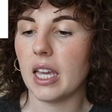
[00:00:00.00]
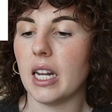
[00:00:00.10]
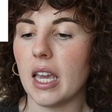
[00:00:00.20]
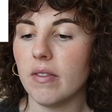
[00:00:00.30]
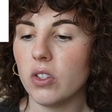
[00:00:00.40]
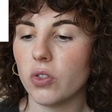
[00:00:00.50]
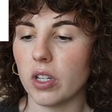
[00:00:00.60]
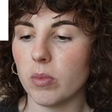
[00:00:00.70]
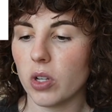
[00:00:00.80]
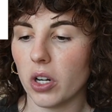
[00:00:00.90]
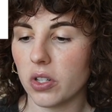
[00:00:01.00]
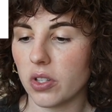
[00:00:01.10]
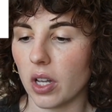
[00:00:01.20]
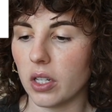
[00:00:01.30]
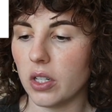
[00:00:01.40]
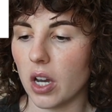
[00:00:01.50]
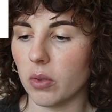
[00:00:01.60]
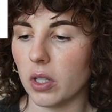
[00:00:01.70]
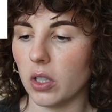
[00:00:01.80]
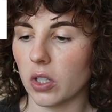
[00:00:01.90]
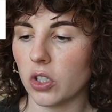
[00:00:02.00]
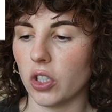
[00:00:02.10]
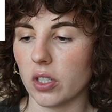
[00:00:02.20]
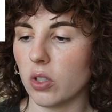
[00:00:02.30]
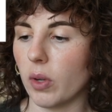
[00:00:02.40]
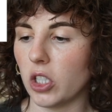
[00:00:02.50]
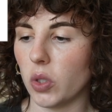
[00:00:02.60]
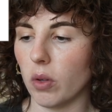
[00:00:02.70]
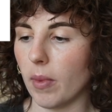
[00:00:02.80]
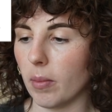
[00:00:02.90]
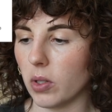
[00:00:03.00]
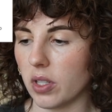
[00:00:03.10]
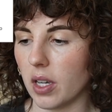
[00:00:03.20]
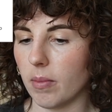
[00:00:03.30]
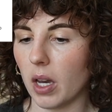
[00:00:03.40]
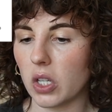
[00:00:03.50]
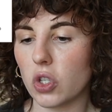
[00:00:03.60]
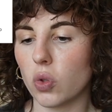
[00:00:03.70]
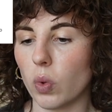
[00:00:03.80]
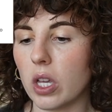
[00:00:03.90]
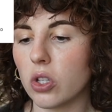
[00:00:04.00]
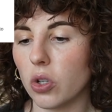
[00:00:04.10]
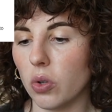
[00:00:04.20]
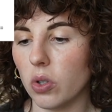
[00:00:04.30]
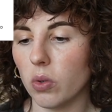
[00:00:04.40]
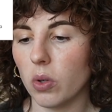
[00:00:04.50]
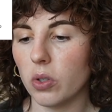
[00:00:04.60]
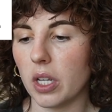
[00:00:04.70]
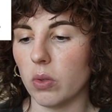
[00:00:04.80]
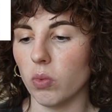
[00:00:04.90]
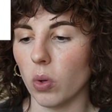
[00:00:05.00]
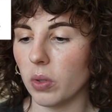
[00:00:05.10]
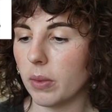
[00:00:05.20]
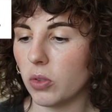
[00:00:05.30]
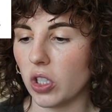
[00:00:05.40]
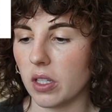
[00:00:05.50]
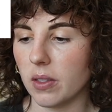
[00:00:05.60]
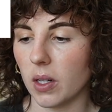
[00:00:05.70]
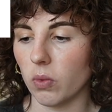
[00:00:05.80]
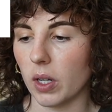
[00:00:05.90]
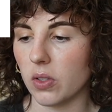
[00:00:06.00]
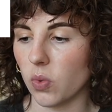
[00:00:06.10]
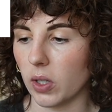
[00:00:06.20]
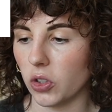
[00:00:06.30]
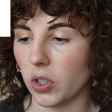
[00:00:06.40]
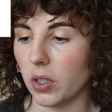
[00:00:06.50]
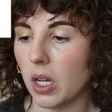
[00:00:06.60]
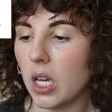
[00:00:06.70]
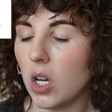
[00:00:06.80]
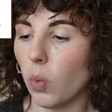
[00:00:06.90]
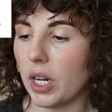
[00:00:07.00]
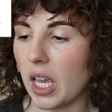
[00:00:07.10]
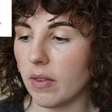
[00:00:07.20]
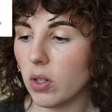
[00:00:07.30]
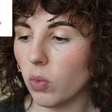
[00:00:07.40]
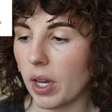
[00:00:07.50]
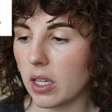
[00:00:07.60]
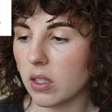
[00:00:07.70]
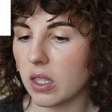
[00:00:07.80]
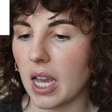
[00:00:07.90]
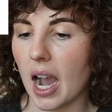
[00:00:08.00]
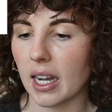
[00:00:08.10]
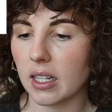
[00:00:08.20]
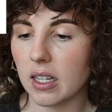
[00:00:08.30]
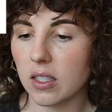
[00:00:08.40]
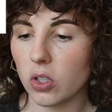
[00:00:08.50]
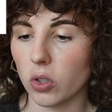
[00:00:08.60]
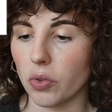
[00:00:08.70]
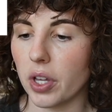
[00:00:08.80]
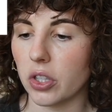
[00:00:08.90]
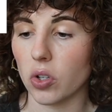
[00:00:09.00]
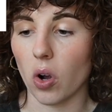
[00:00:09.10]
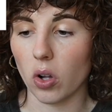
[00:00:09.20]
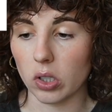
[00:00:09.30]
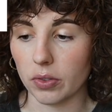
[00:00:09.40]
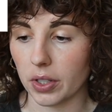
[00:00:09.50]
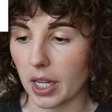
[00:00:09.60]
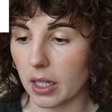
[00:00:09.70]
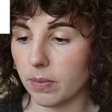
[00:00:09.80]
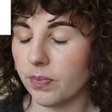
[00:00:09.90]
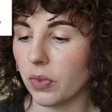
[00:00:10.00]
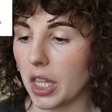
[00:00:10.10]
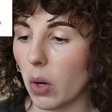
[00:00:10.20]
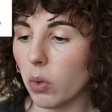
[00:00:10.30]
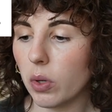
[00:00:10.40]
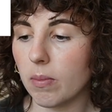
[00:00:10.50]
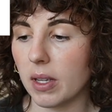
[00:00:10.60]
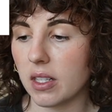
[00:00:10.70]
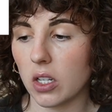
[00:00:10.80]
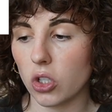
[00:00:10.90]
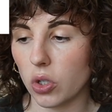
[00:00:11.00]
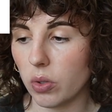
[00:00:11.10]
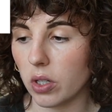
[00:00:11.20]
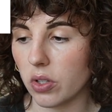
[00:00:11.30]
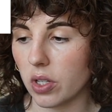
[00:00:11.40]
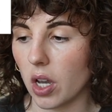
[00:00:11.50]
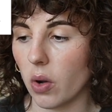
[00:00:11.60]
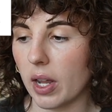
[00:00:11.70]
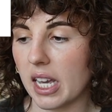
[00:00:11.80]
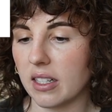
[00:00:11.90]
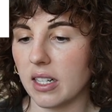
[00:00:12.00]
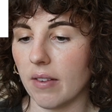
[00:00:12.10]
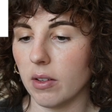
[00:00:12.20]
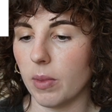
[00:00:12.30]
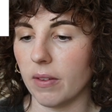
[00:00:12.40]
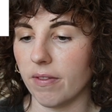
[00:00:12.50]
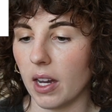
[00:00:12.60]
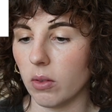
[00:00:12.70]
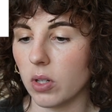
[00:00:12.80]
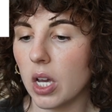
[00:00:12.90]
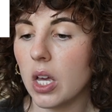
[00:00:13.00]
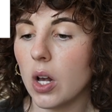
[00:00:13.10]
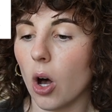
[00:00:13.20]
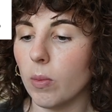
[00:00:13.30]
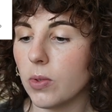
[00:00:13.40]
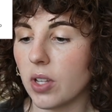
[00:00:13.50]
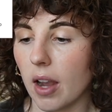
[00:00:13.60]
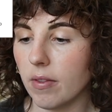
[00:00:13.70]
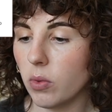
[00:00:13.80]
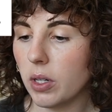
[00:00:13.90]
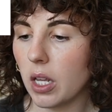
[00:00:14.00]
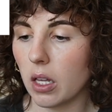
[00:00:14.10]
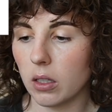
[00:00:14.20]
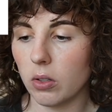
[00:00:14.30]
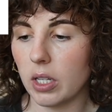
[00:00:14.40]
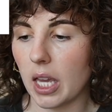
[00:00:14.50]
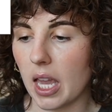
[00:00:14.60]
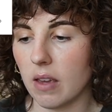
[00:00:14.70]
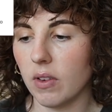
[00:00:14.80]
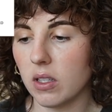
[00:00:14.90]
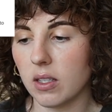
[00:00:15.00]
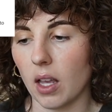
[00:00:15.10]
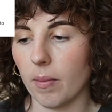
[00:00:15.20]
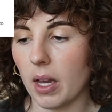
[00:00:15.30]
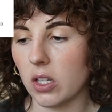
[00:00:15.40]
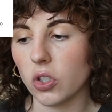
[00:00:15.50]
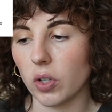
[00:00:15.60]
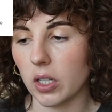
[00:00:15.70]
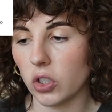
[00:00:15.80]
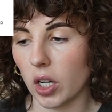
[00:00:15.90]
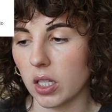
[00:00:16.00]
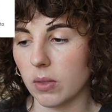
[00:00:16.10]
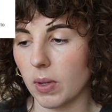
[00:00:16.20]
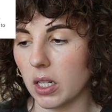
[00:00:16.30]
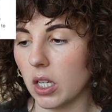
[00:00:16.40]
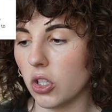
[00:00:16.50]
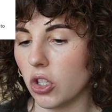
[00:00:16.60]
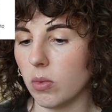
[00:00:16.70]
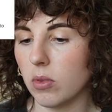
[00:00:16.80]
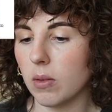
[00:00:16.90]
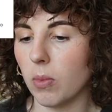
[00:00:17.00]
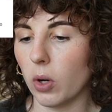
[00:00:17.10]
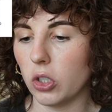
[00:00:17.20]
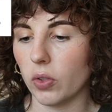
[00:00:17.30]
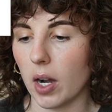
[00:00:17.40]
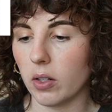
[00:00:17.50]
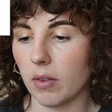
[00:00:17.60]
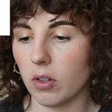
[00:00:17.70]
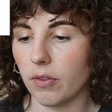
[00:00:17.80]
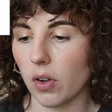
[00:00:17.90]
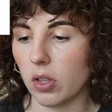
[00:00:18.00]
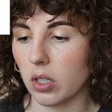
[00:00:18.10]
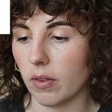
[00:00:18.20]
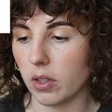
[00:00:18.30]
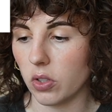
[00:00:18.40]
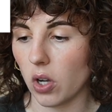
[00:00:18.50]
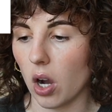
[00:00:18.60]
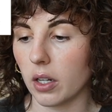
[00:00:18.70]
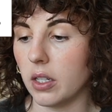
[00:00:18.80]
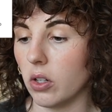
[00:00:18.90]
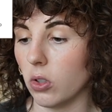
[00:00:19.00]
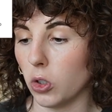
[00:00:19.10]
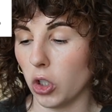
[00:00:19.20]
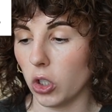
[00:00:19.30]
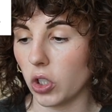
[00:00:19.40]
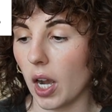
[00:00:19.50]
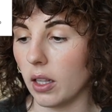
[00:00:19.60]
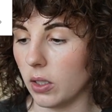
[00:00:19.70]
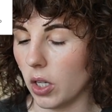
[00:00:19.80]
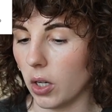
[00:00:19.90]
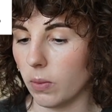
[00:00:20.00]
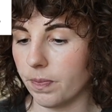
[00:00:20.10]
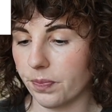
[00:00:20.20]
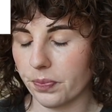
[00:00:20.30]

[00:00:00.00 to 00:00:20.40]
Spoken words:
In Ava's dreams, her son Noah looks just the way she remembers him: a sweet 2-year-old in rolled up jeans and a red sweatshirt. When Ava wakes, the agonizing truth hits her all over again. Noah went missing 2 years ago and has never been found. Almost everyone, including Ava's semi-estranged husband, assumes the boy drowned after falling off the dock near their Church Island home.